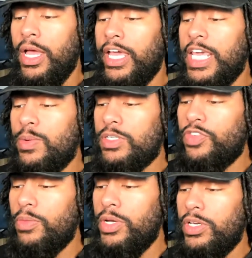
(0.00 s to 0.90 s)
he was
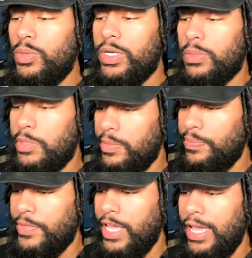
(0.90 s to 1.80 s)
familiar with me
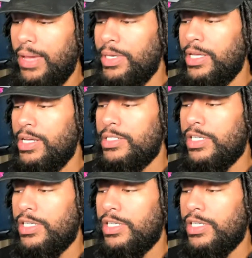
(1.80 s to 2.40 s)
and because